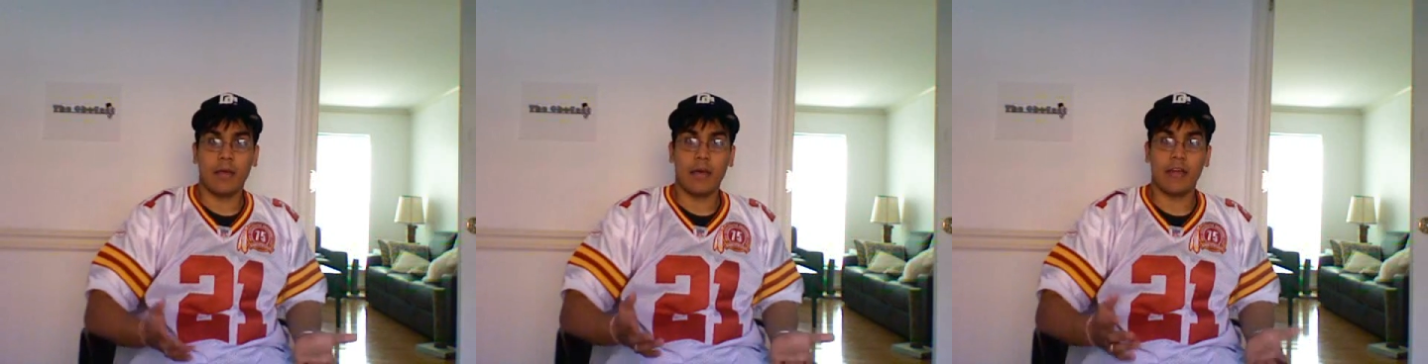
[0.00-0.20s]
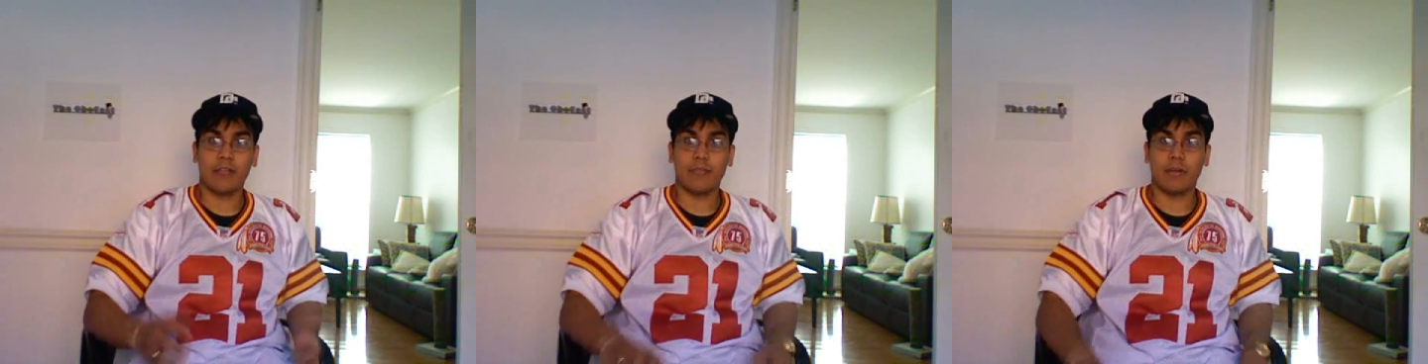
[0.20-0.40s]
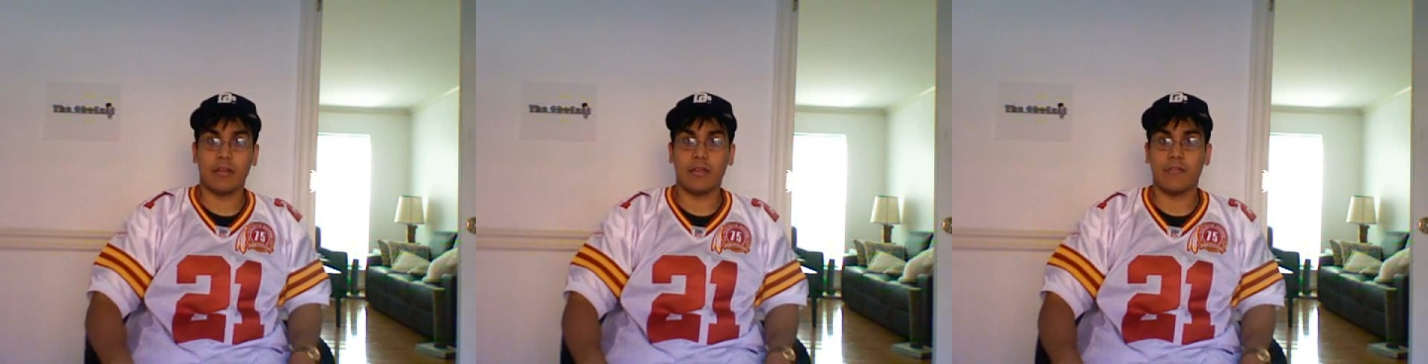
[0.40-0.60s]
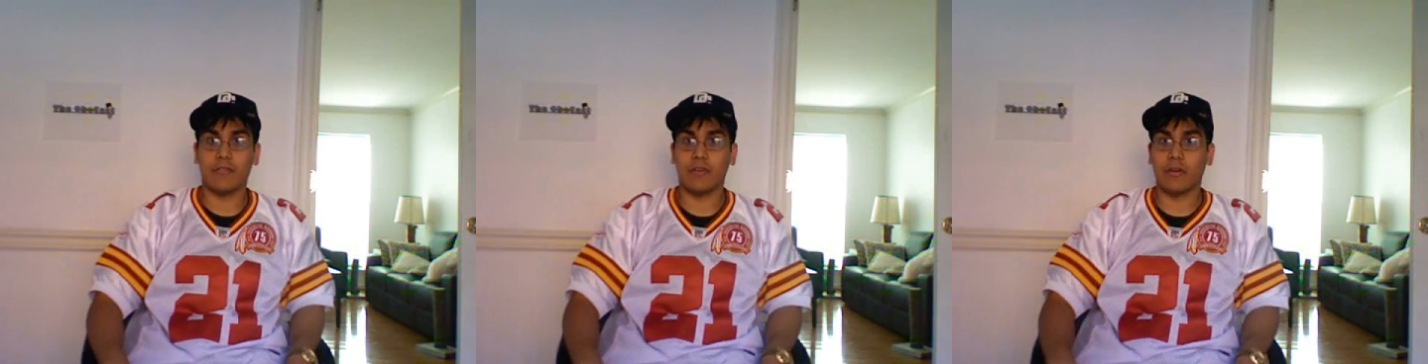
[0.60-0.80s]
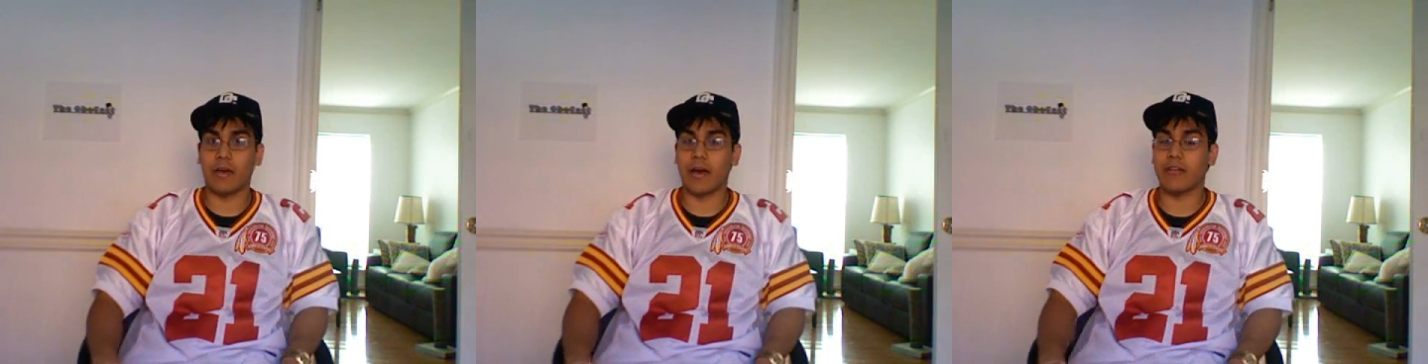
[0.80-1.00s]
as many of
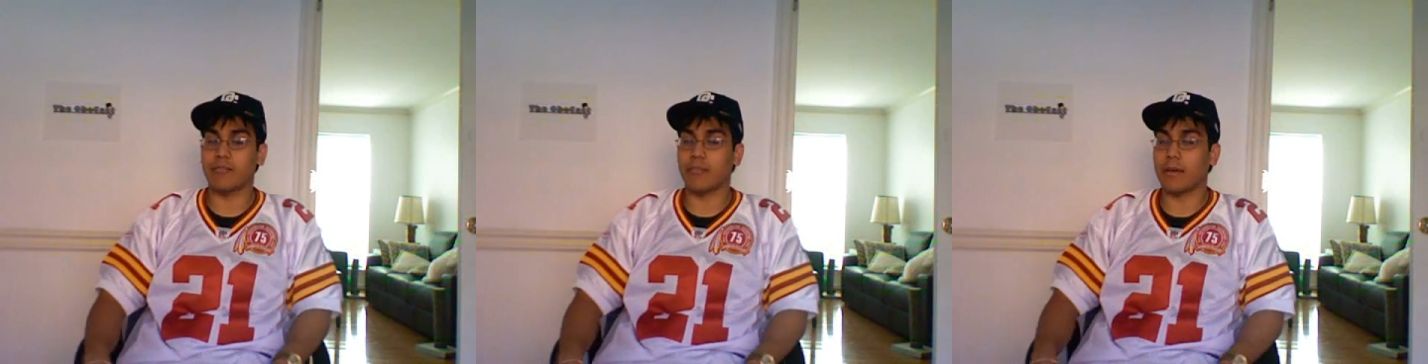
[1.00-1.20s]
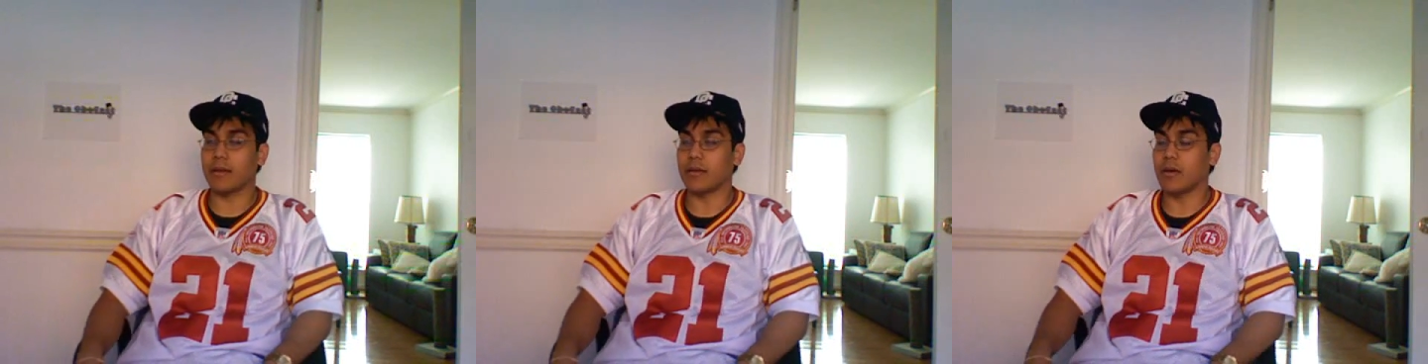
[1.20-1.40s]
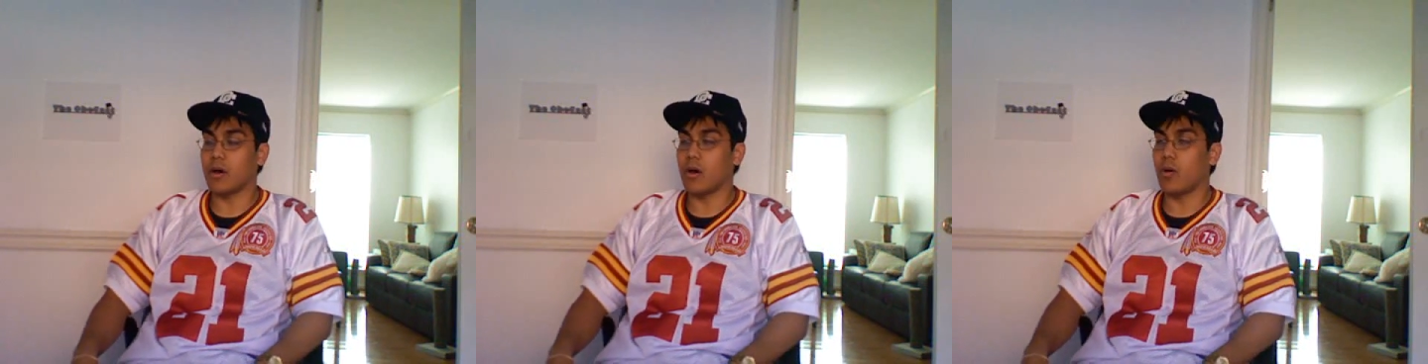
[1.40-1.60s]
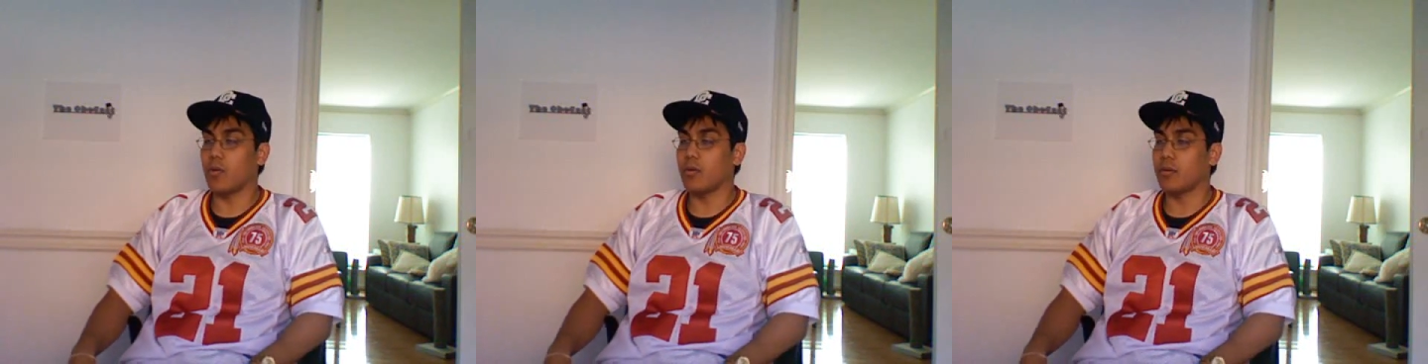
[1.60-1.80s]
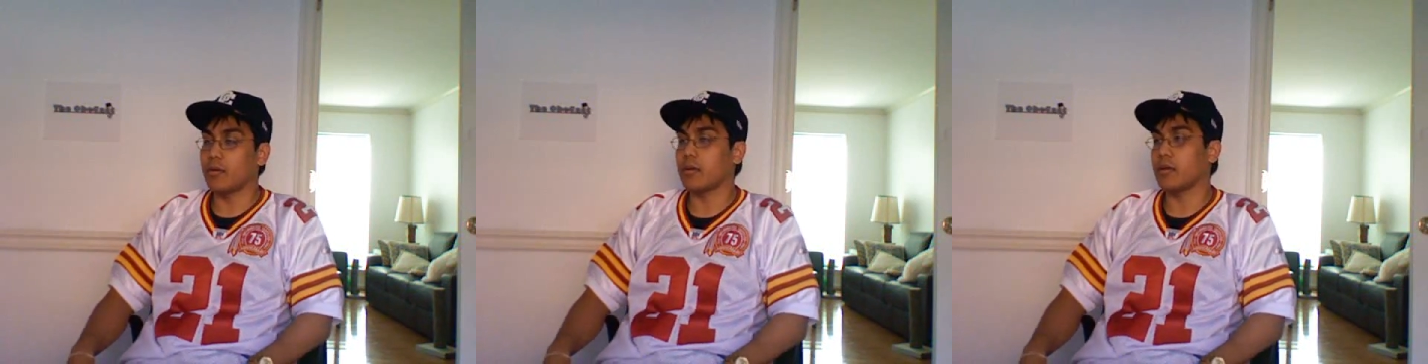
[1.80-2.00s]
you guys might know,
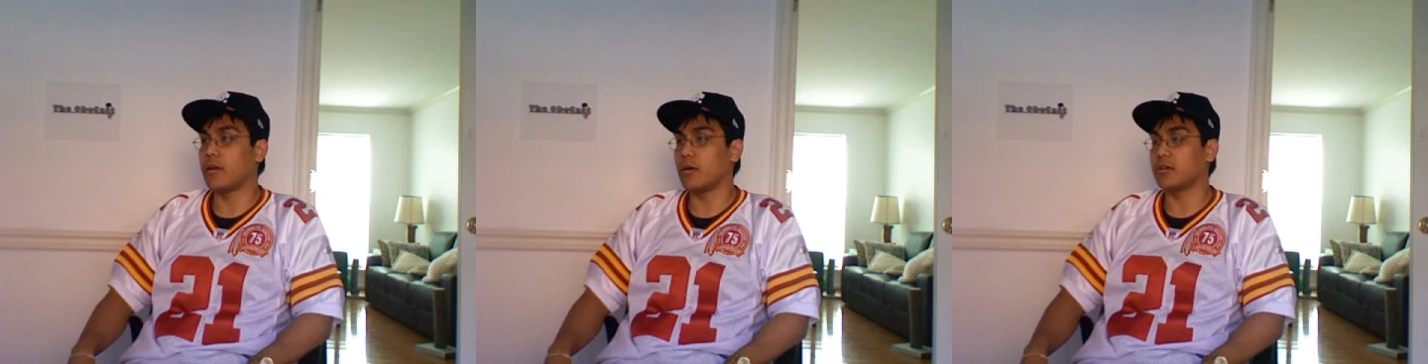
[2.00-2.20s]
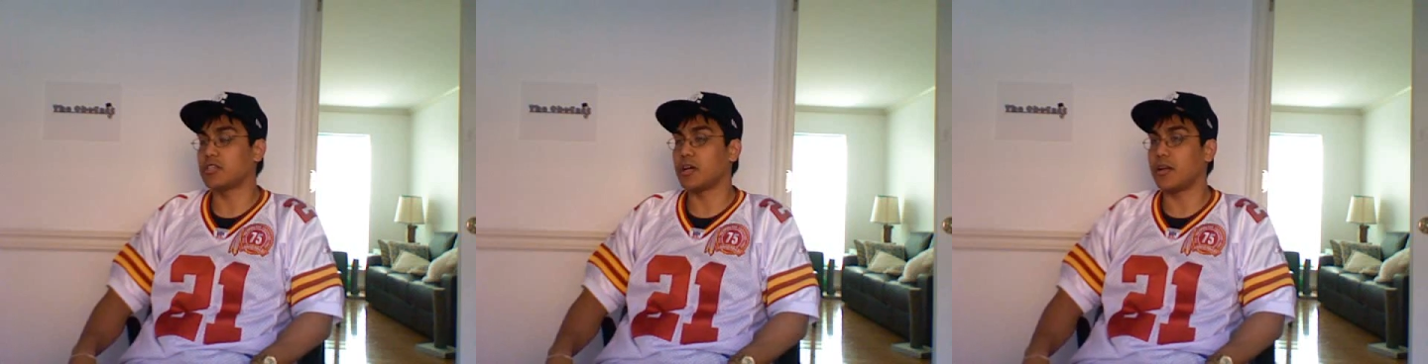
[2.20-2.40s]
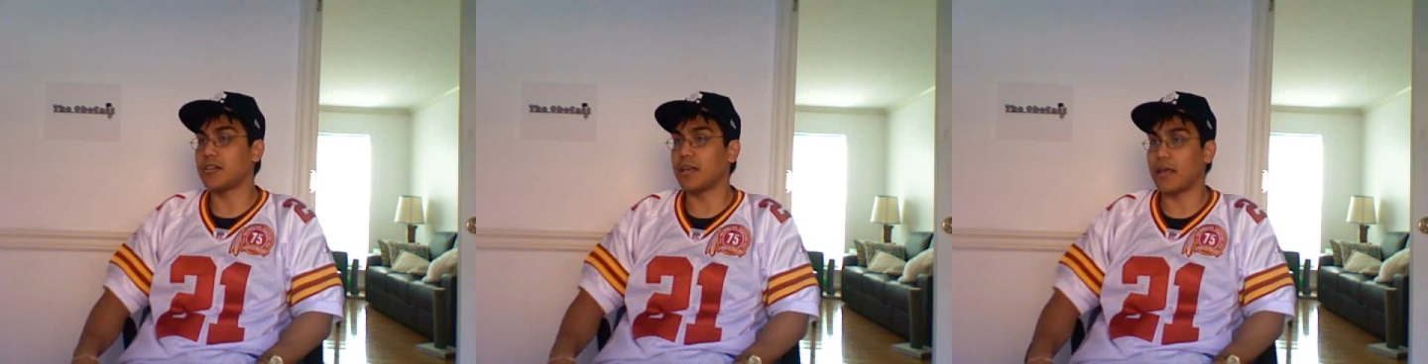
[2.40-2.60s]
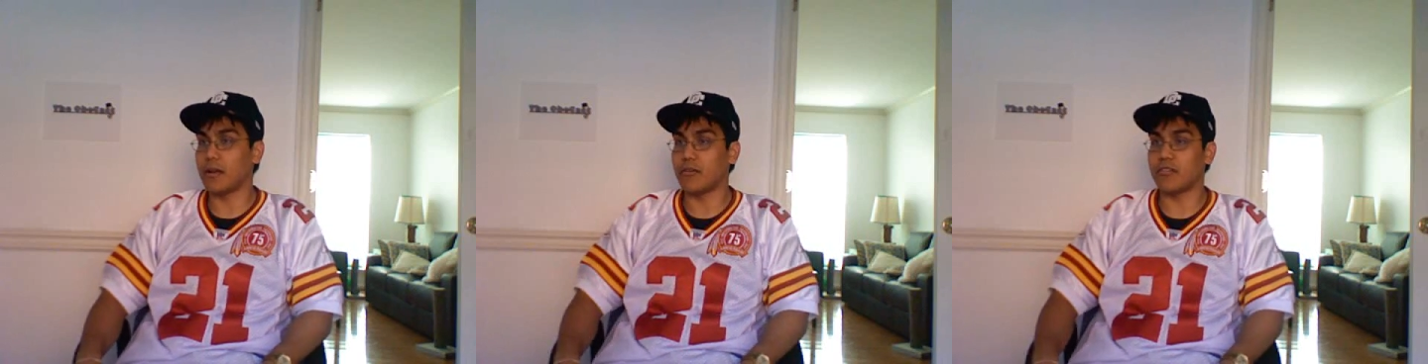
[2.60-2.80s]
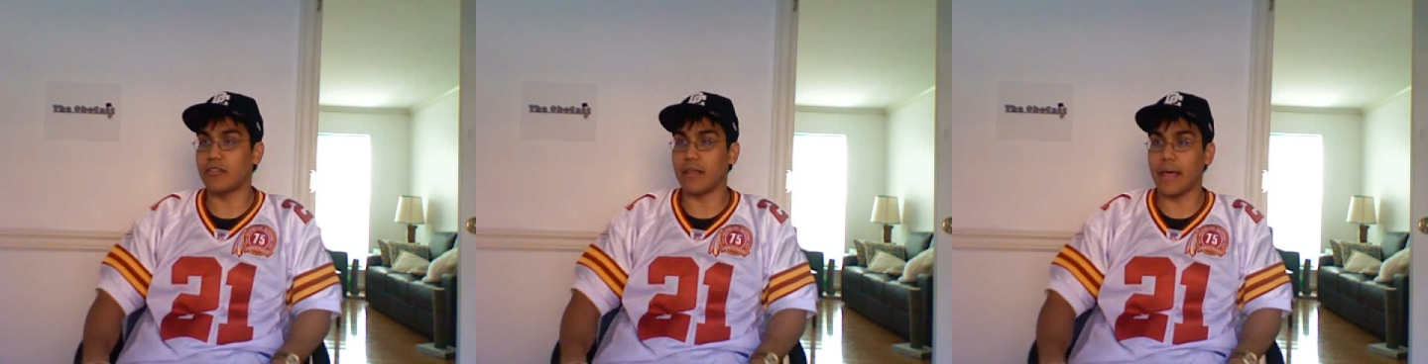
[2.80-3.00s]
Sean
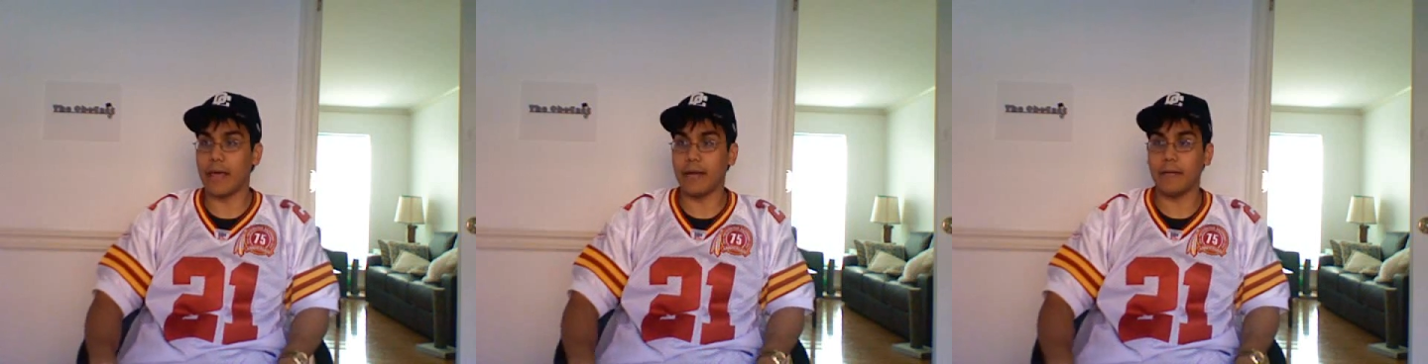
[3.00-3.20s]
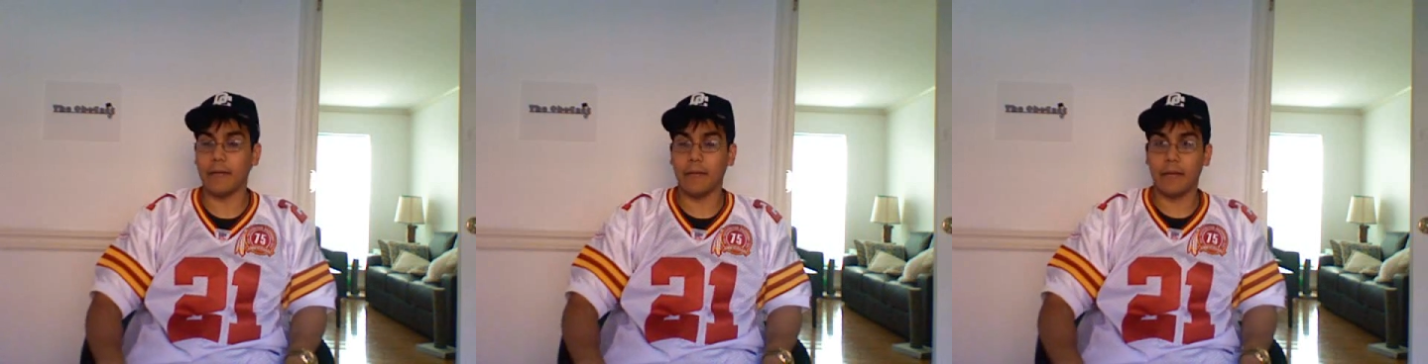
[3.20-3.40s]
Taylor's dead,